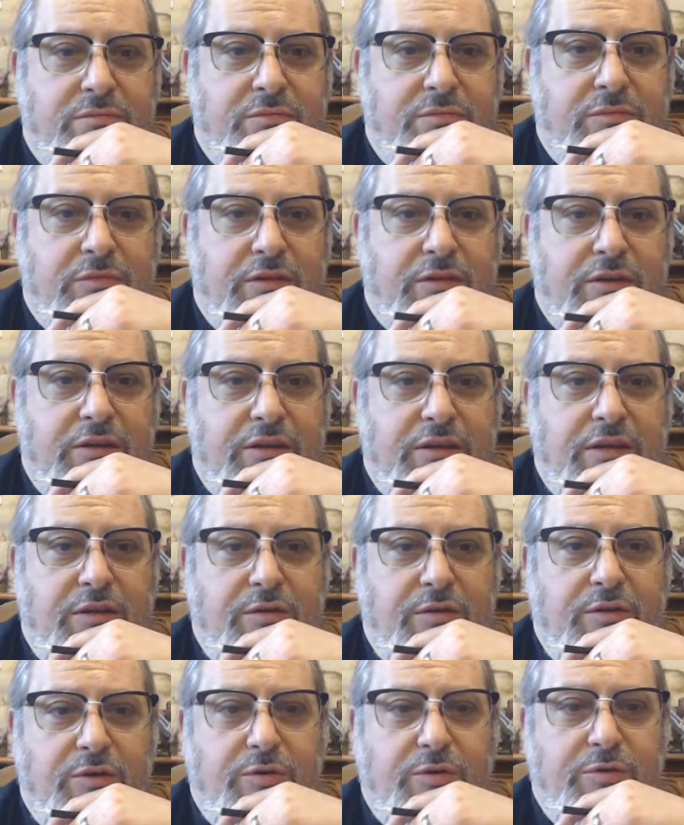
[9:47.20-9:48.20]
and he'd
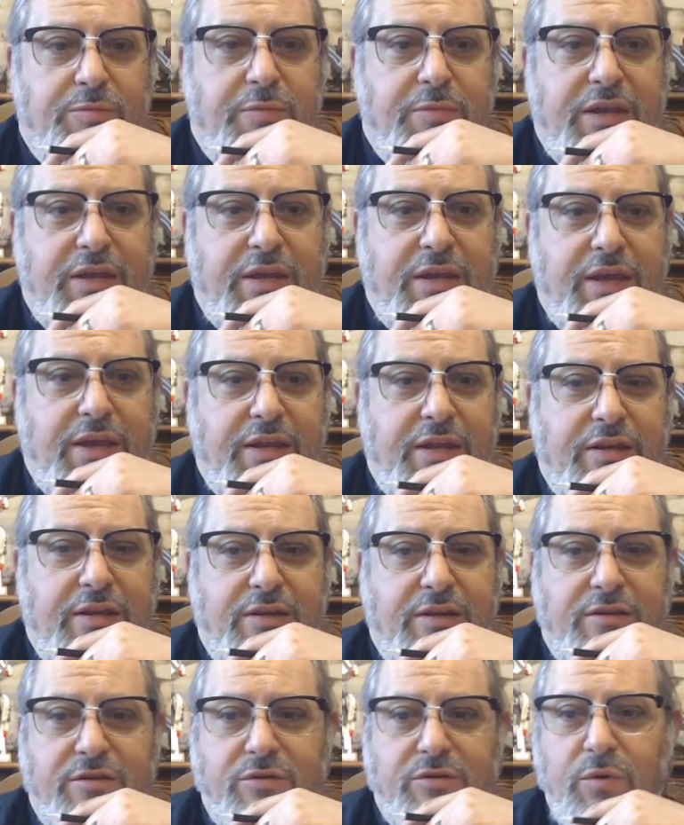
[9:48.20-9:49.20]
go with my
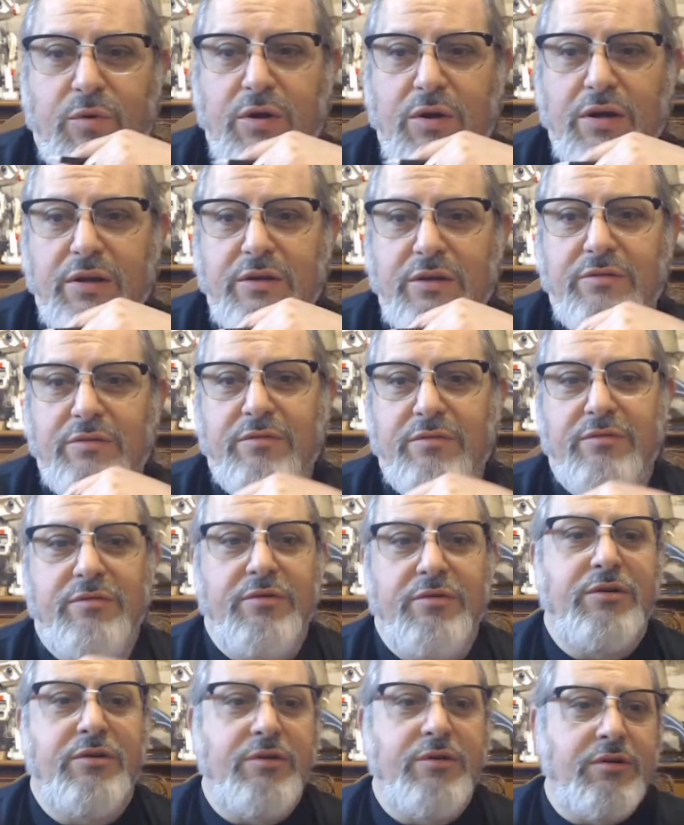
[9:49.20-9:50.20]
Cadian squad,
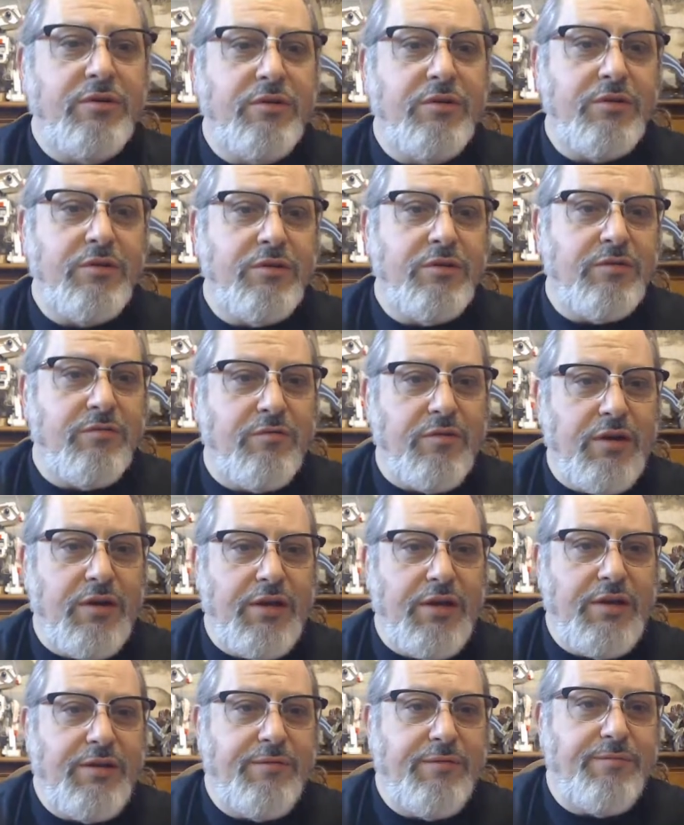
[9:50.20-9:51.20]

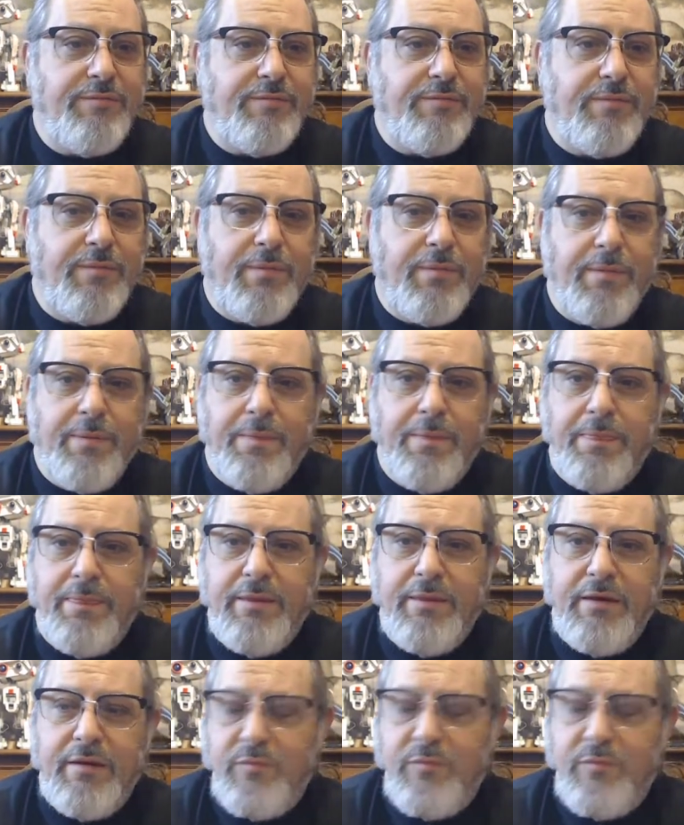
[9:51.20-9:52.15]
right? And we'll